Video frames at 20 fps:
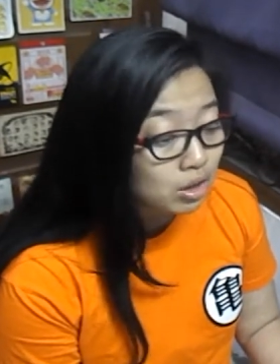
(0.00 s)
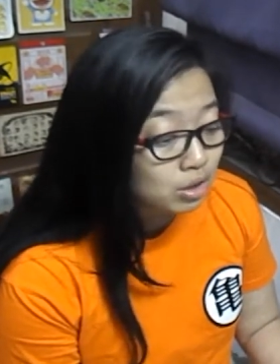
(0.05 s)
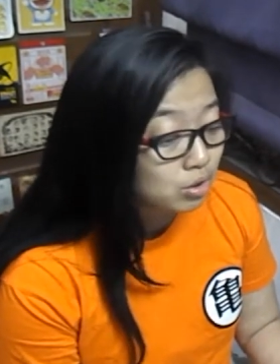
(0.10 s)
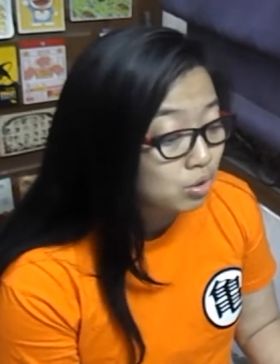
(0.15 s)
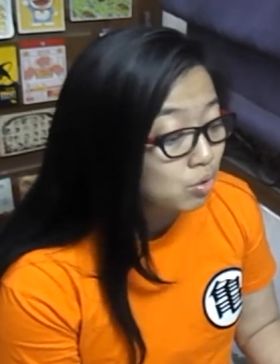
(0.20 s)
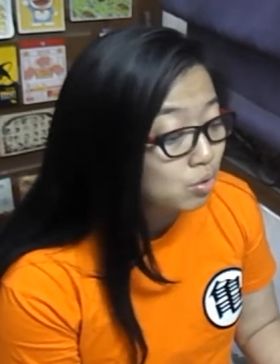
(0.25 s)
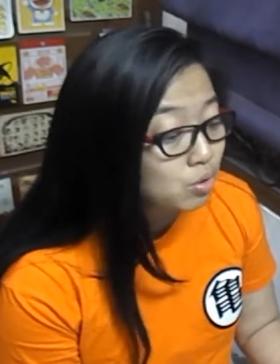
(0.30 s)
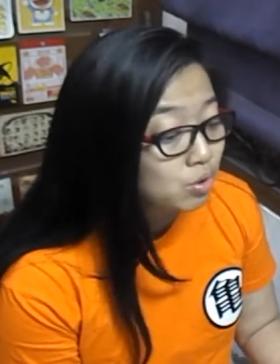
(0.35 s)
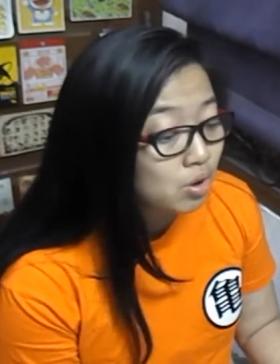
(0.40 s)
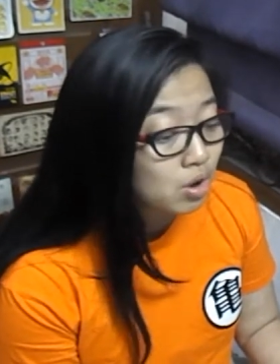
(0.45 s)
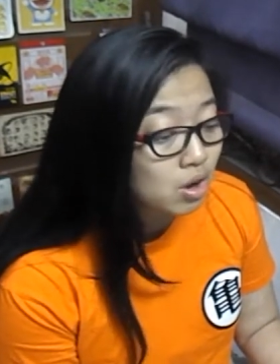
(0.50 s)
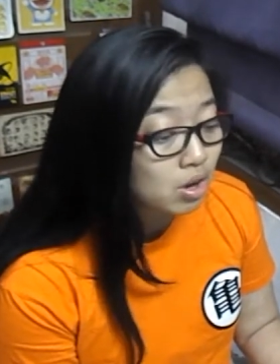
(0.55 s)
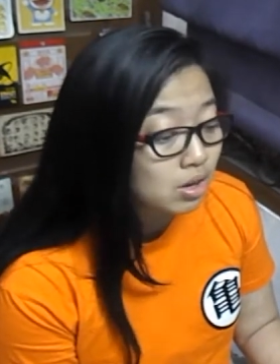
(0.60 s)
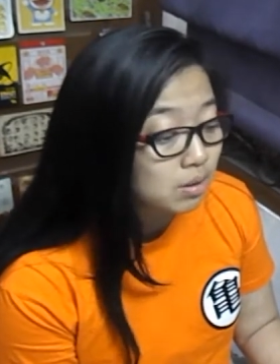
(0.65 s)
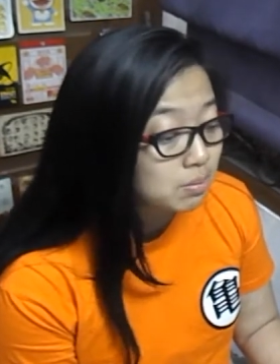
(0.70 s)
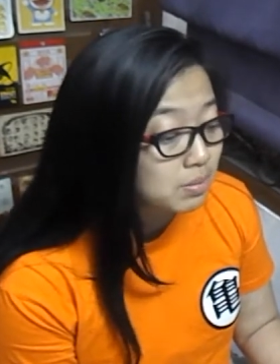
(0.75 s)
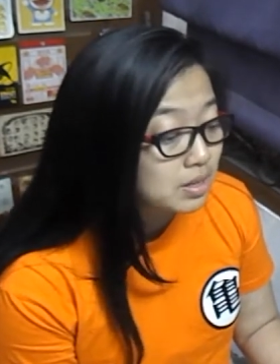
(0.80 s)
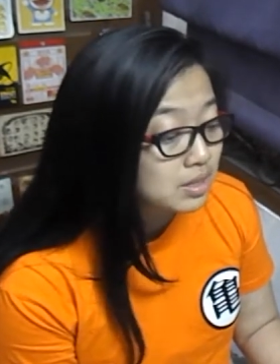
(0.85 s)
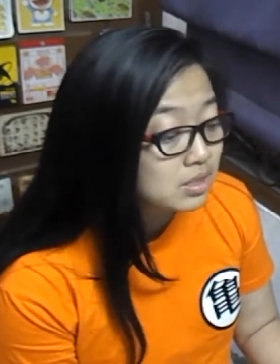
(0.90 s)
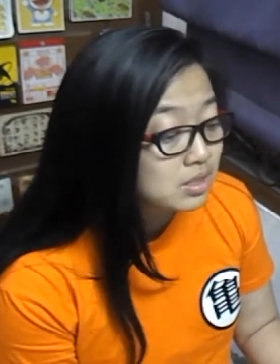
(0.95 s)
you're
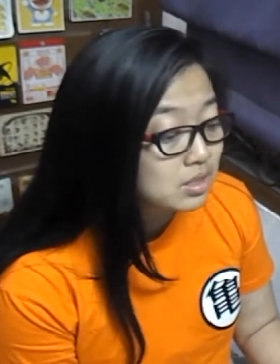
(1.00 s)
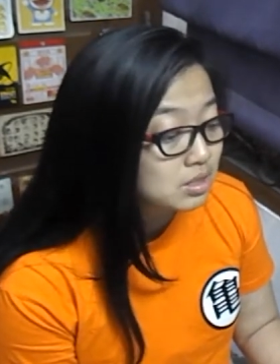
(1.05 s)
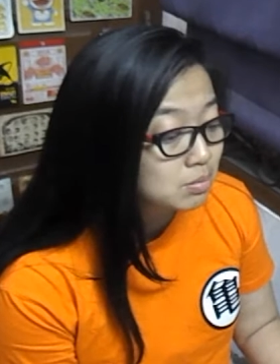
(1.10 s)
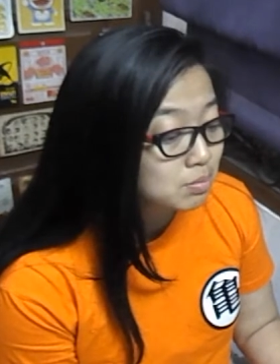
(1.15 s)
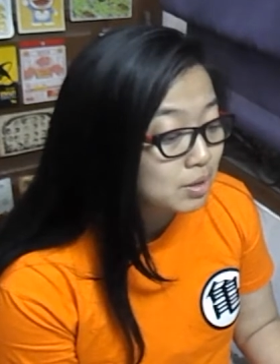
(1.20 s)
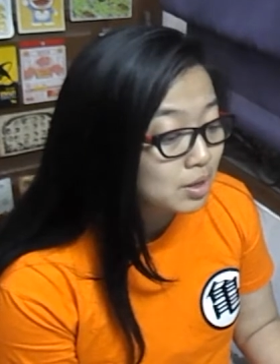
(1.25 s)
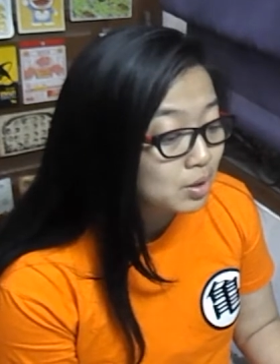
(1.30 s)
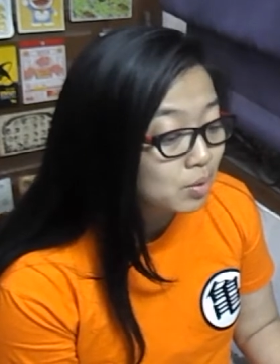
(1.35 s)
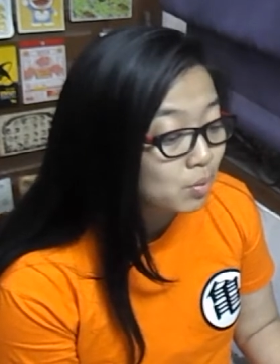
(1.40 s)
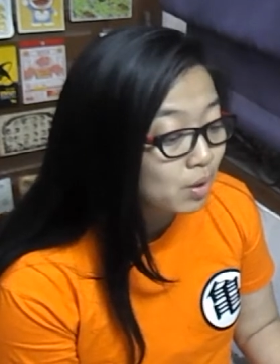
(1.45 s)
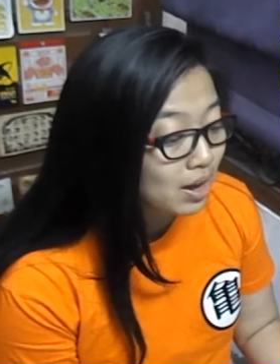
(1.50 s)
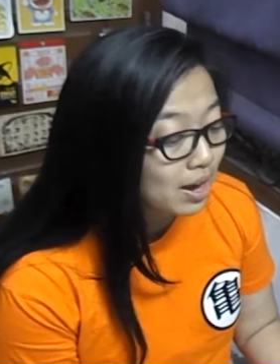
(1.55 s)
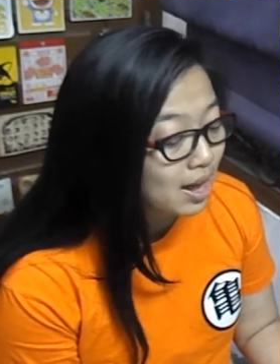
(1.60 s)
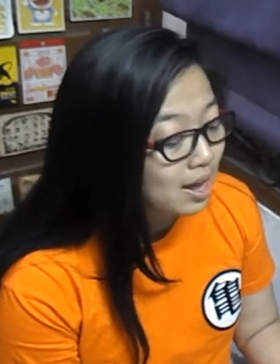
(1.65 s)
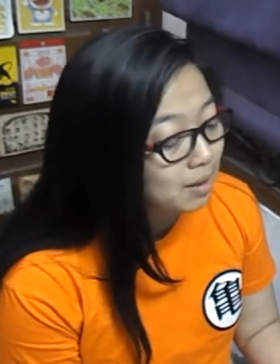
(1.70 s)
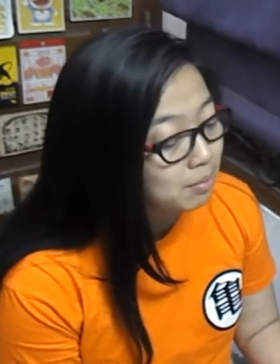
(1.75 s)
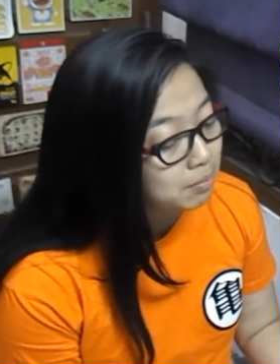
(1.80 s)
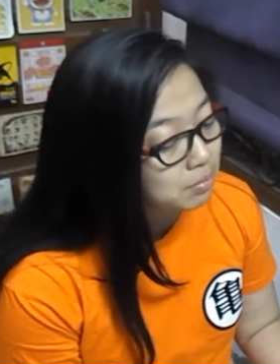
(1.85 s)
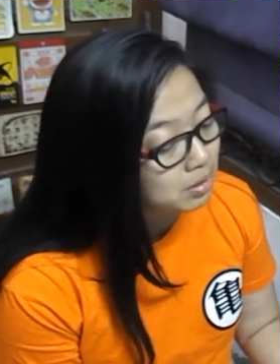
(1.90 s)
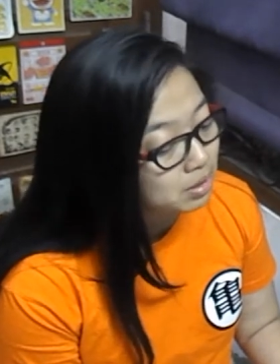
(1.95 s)
gonna miss me when
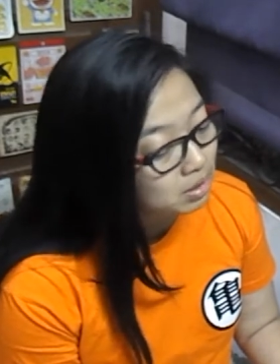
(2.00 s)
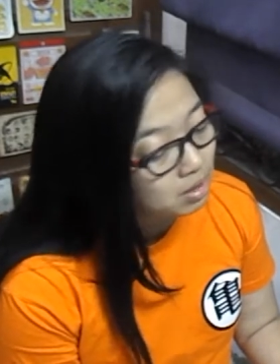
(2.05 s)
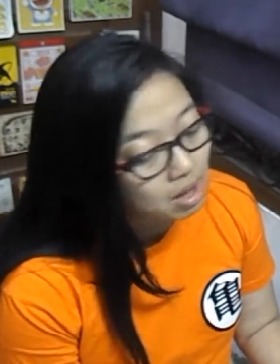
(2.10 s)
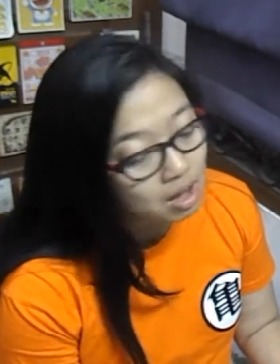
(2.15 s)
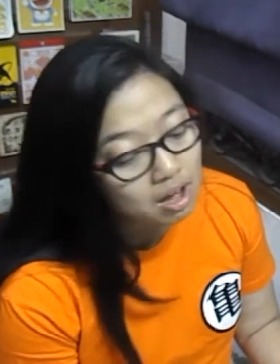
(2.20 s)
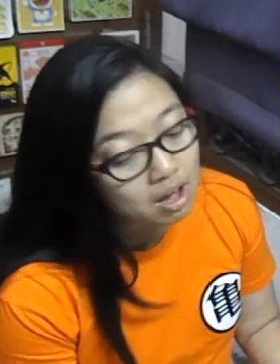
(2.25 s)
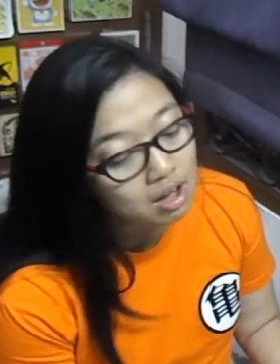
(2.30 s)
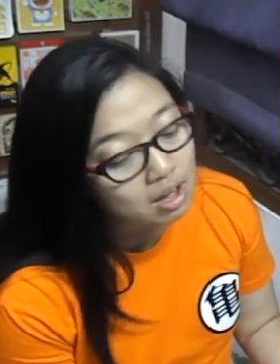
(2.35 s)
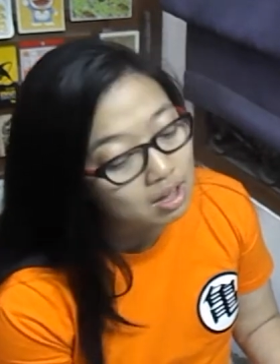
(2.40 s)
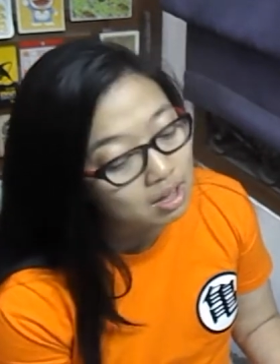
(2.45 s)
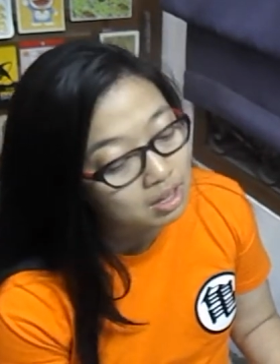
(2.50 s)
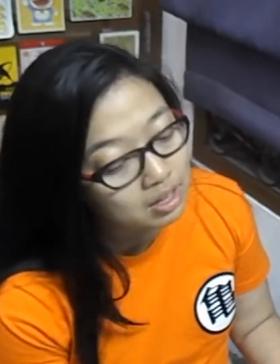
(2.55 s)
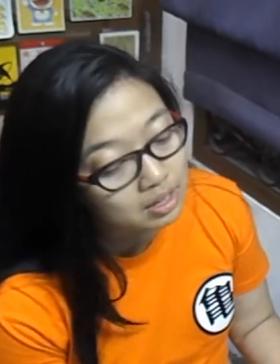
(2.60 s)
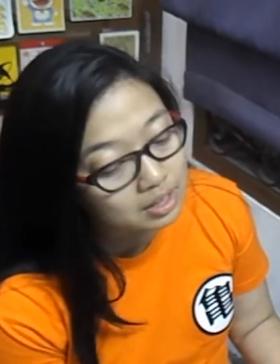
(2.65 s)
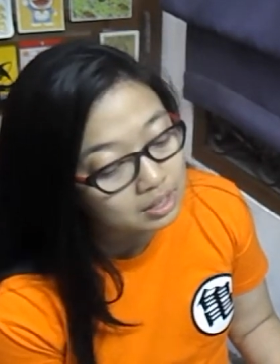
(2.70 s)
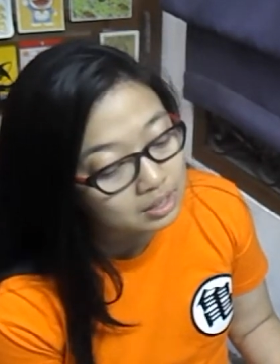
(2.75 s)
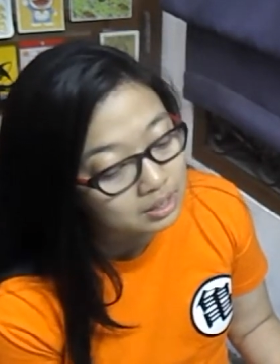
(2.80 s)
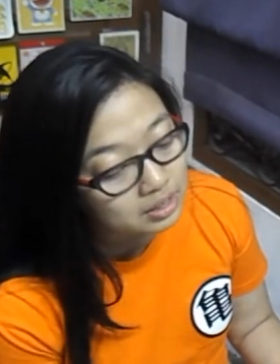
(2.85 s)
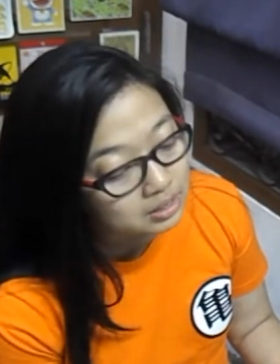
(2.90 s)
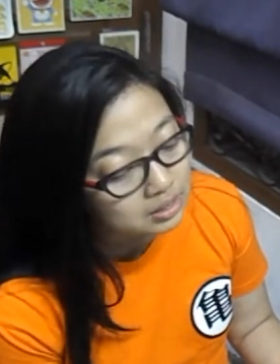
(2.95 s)
I'm
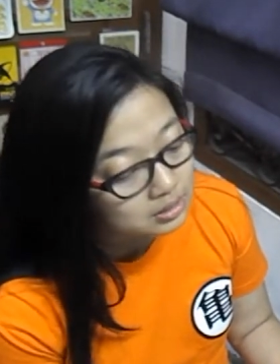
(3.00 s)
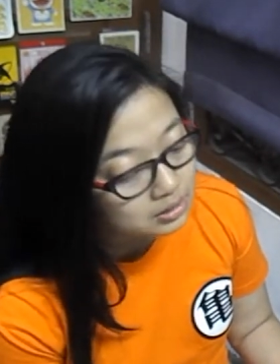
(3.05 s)
gone.